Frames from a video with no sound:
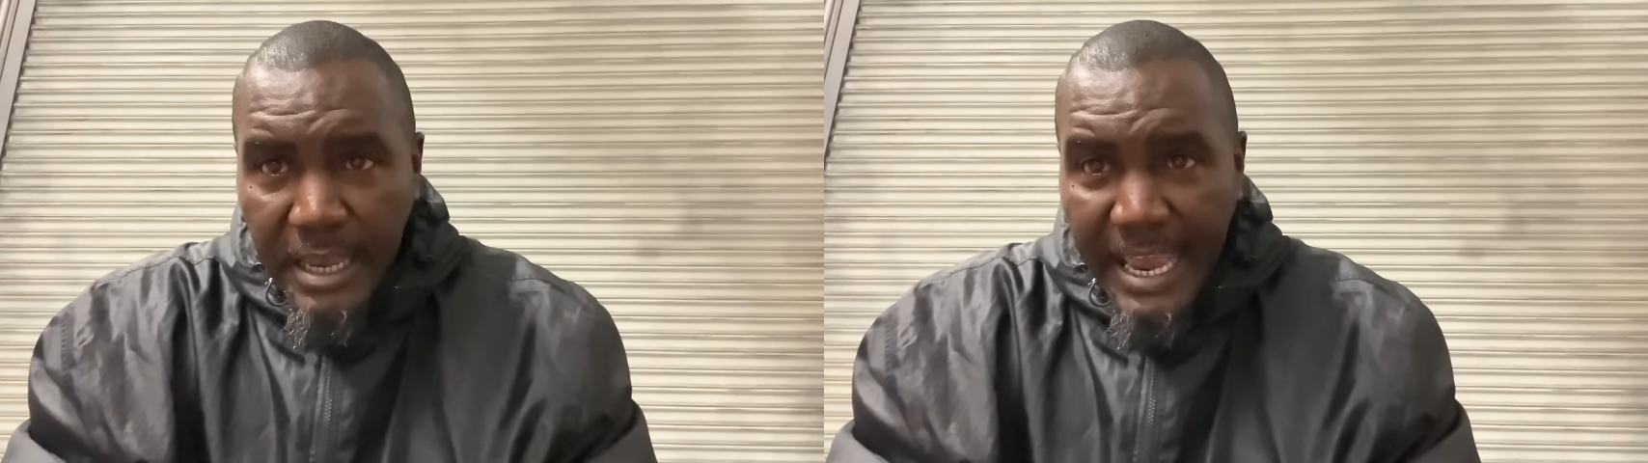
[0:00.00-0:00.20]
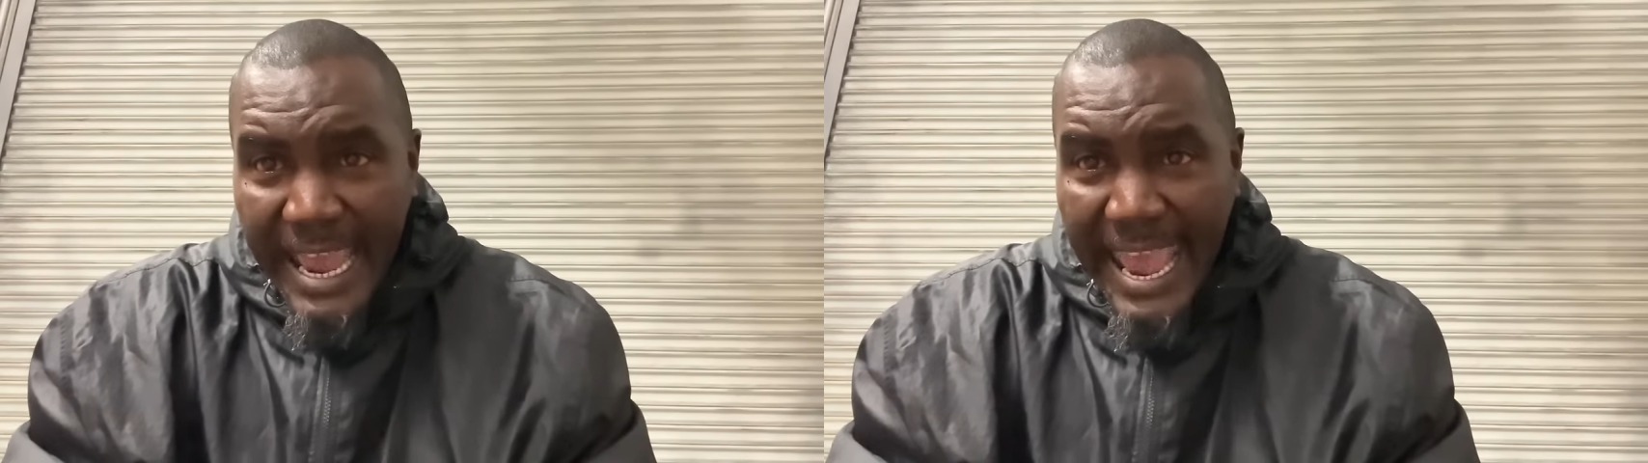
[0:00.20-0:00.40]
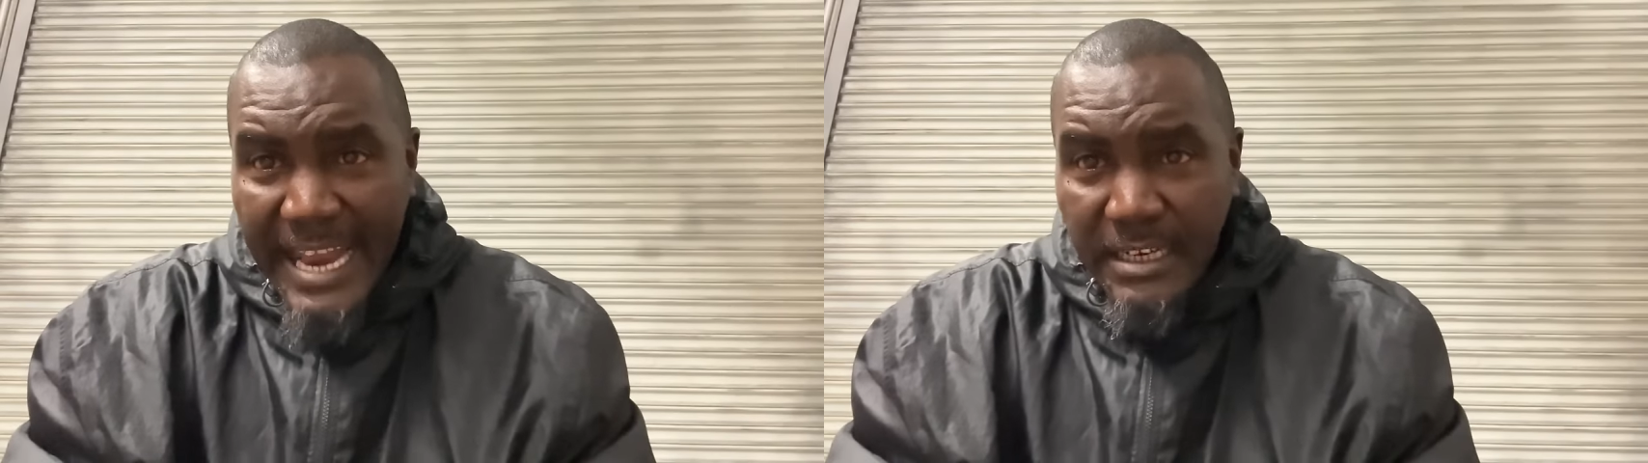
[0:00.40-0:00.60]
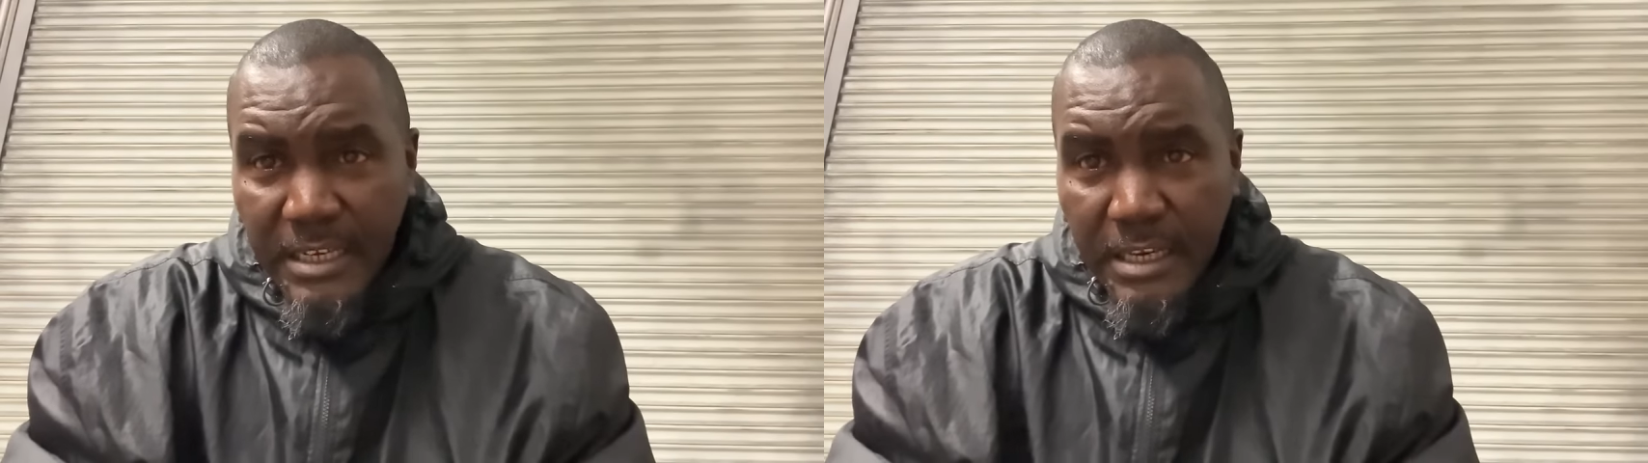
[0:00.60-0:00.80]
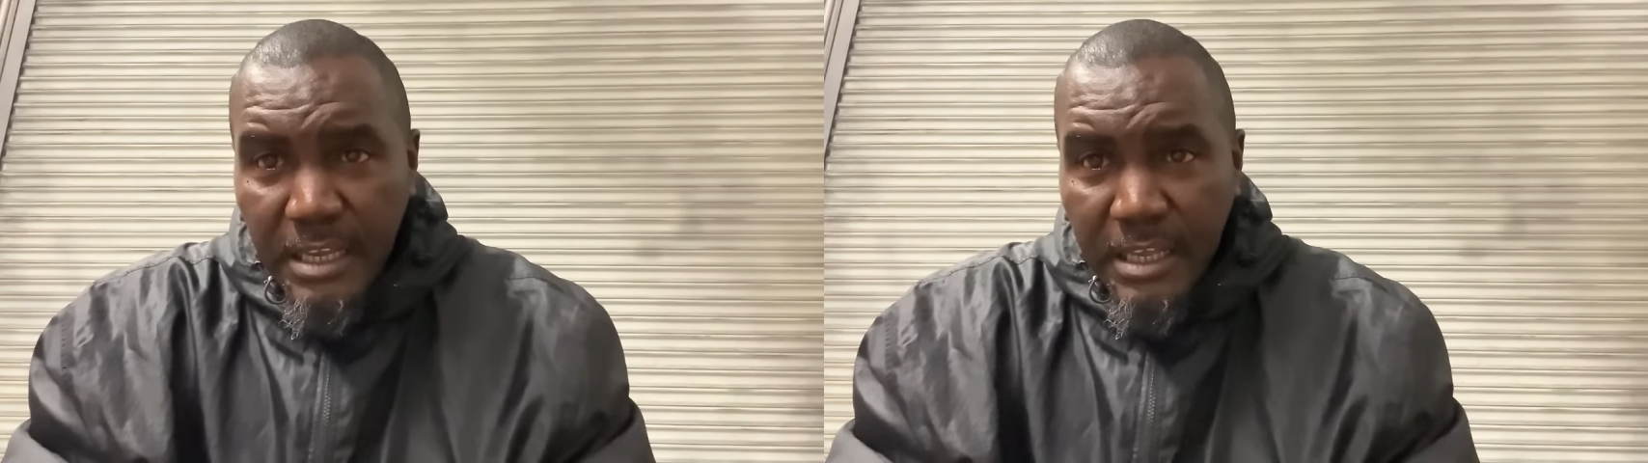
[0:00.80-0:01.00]
and
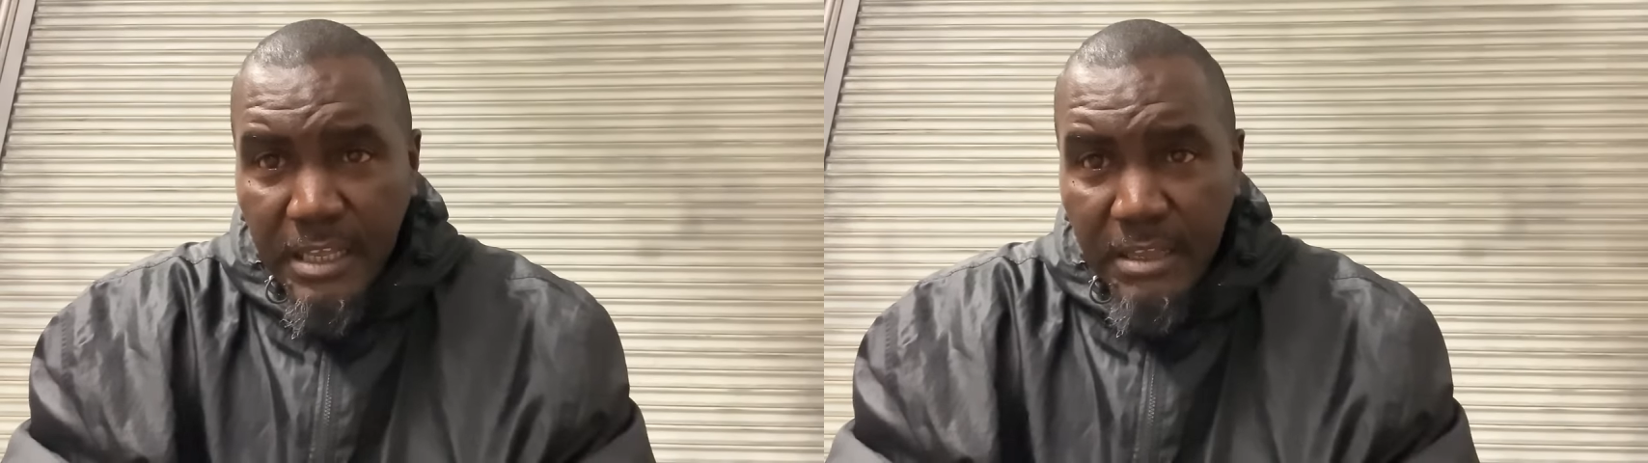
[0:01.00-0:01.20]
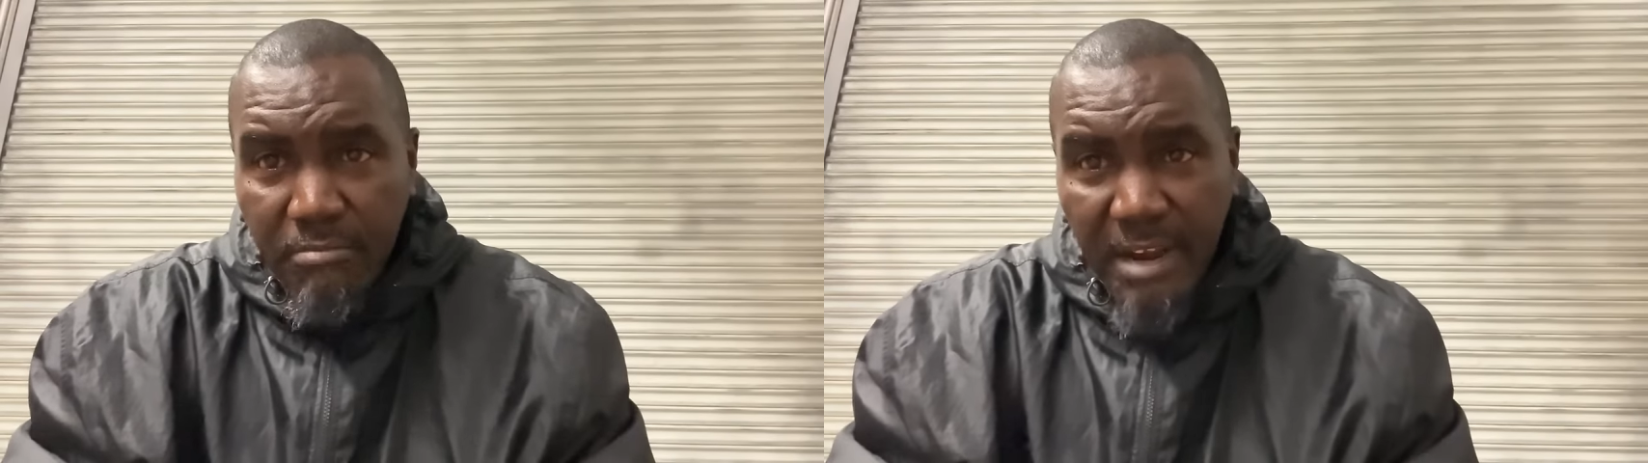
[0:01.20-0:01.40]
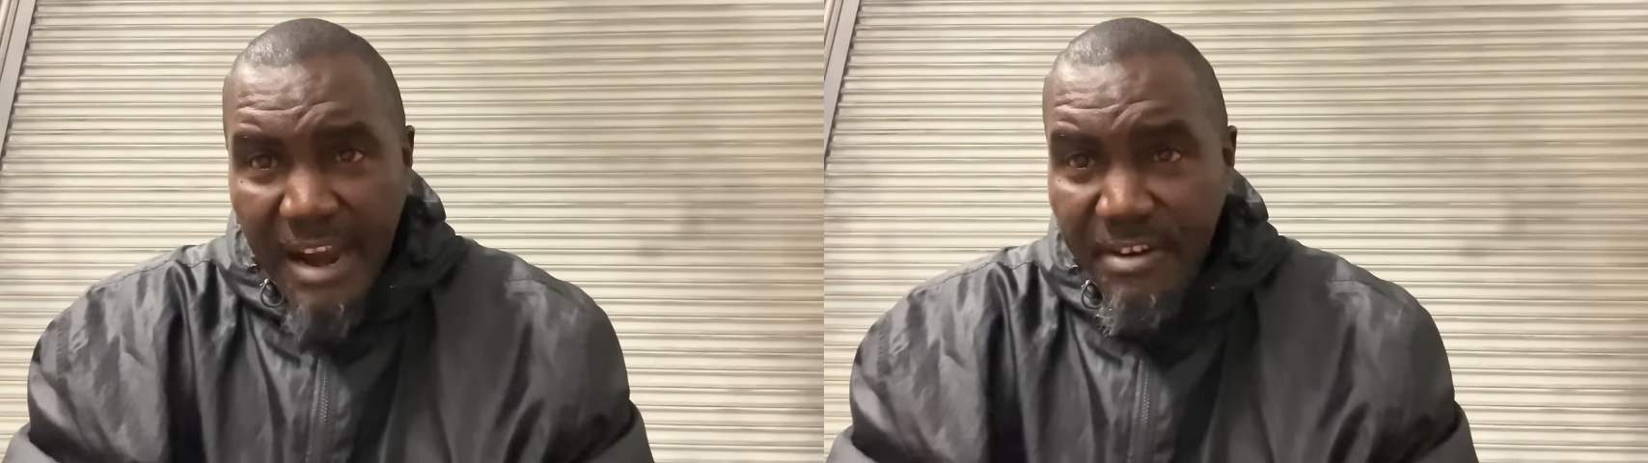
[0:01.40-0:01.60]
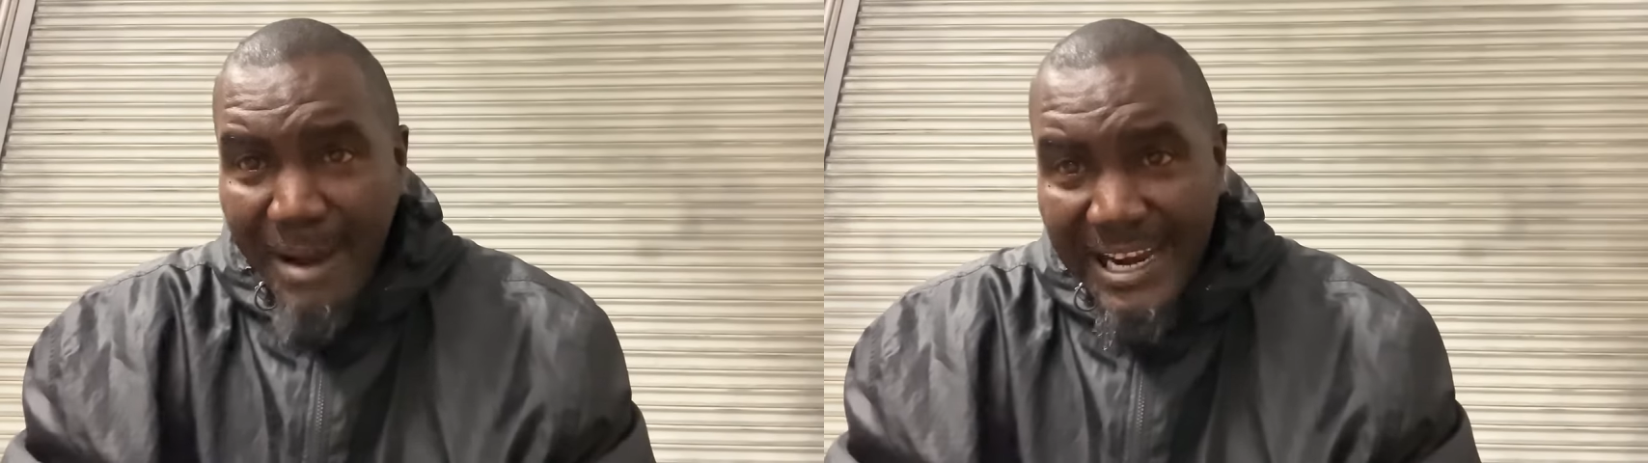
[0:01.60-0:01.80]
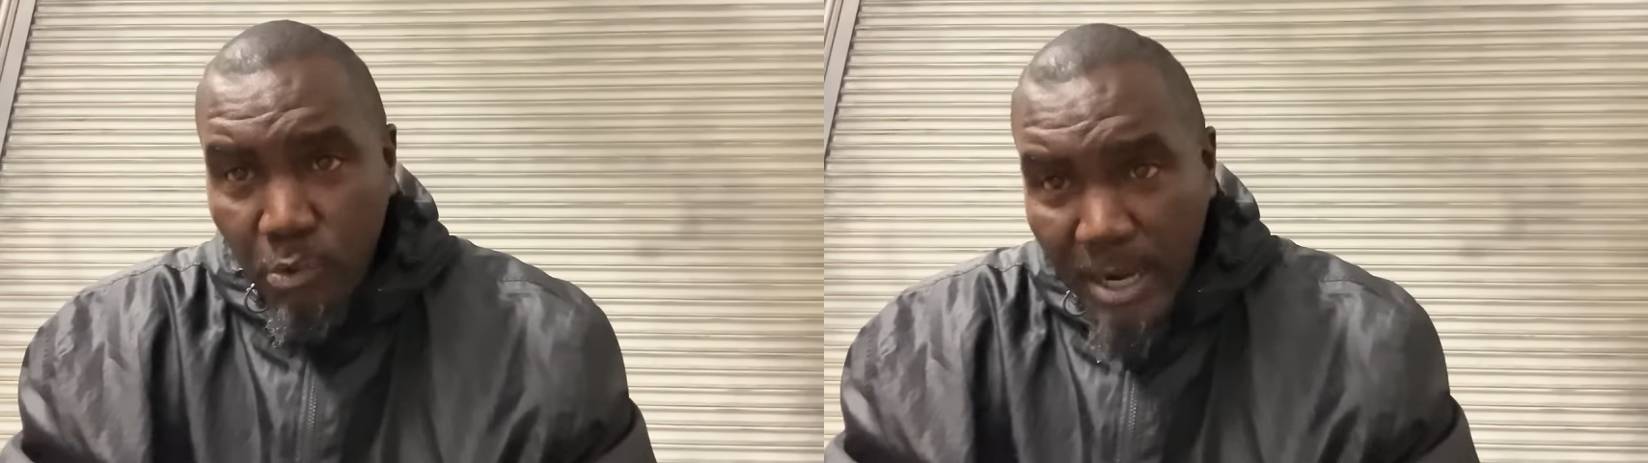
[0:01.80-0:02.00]

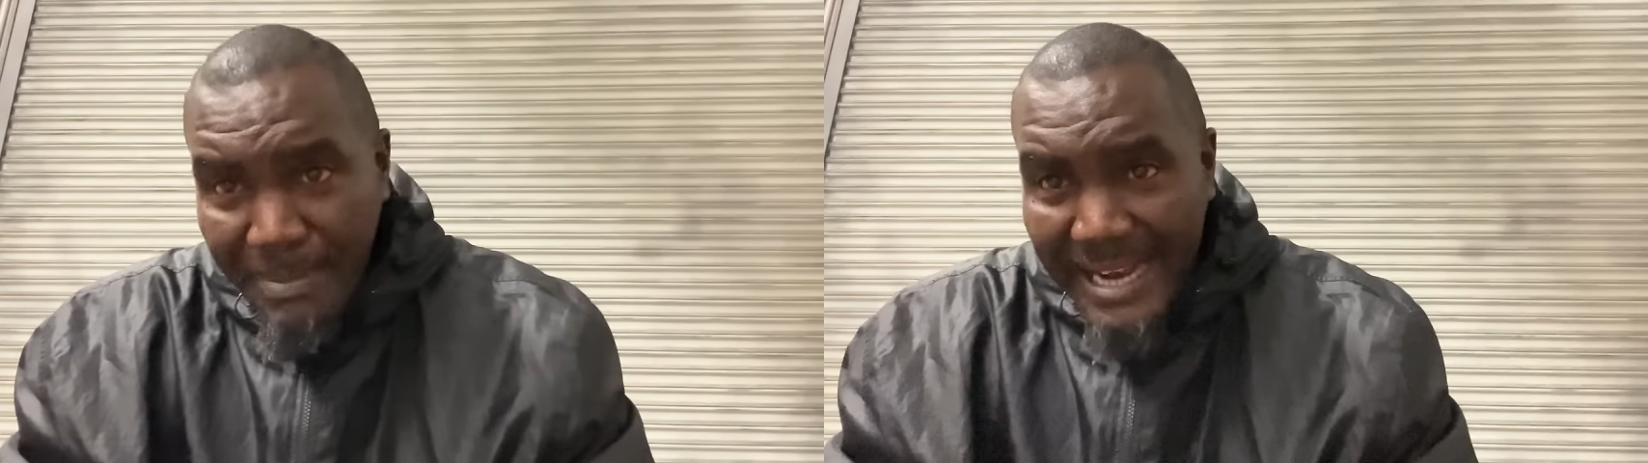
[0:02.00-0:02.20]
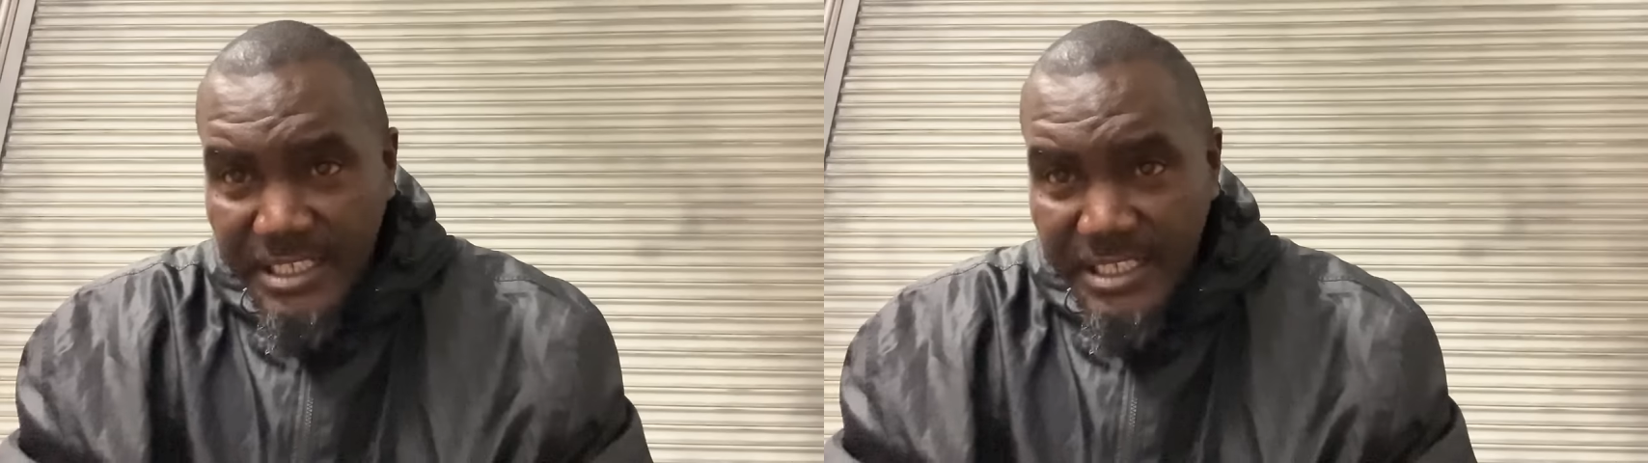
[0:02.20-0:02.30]
everybody went back